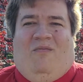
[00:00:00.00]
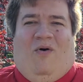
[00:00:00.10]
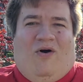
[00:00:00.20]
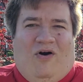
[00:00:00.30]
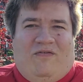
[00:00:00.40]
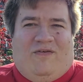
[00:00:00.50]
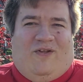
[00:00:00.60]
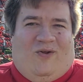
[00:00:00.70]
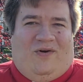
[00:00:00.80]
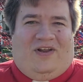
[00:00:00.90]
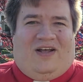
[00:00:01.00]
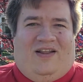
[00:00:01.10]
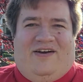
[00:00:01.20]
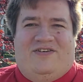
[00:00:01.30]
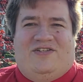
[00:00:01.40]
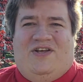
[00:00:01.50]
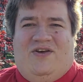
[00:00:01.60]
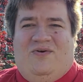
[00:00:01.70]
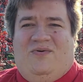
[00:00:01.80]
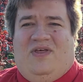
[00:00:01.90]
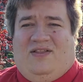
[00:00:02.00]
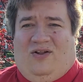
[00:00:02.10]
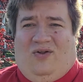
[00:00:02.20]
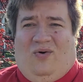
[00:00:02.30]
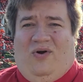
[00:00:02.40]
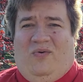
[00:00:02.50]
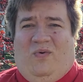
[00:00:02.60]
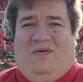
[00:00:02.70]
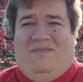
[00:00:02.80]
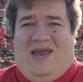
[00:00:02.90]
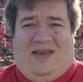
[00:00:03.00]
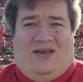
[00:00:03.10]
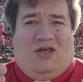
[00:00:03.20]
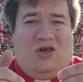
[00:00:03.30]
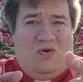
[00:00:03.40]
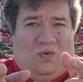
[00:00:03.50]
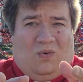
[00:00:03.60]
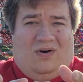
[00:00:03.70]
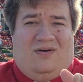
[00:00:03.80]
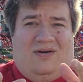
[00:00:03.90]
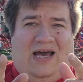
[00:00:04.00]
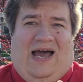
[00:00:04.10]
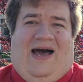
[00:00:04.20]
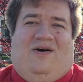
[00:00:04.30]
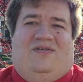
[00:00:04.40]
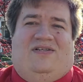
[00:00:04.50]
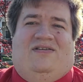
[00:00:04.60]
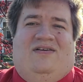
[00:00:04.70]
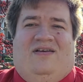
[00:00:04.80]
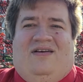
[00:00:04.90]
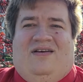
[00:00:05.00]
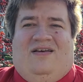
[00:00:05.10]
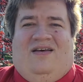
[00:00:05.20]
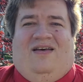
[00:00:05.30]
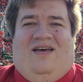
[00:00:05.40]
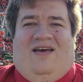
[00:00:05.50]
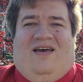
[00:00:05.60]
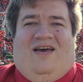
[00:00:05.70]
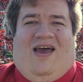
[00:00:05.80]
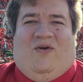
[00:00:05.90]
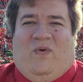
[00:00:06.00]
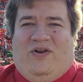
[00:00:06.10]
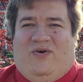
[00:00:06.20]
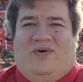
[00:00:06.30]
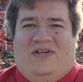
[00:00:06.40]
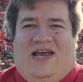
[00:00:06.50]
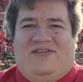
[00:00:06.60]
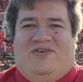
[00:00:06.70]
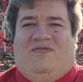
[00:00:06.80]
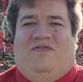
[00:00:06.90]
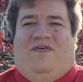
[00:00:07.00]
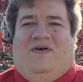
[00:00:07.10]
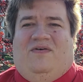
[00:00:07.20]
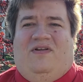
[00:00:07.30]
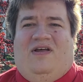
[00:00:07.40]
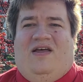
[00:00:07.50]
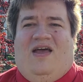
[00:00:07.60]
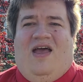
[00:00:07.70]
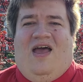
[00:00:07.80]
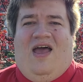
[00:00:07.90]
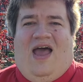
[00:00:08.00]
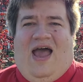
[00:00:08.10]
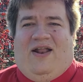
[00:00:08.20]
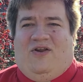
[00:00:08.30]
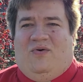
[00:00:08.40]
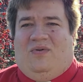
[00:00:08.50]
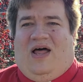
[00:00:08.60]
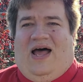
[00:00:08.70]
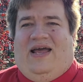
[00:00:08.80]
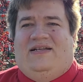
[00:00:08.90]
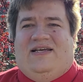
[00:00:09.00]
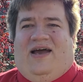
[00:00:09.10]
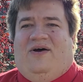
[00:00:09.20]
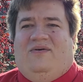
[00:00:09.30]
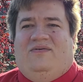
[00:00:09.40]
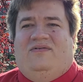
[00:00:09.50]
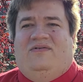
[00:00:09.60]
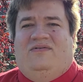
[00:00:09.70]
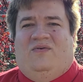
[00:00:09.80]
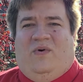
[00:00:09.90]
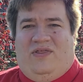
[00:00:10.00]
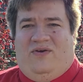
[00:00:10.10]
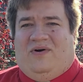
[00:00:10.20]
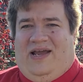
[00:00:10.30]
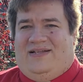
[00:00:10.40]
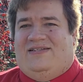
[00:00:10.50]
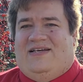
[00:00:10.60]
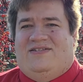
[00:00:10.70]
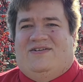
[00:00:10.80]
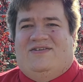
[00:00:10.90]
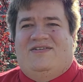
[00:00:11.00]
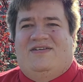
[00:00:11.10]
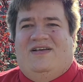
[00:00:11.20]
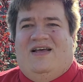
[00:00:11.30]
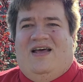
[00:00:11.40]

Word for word: Moreover, the Lord declares to you that the Lord will make you a house. And when your days are fulfilled and you lie down with your ancestors,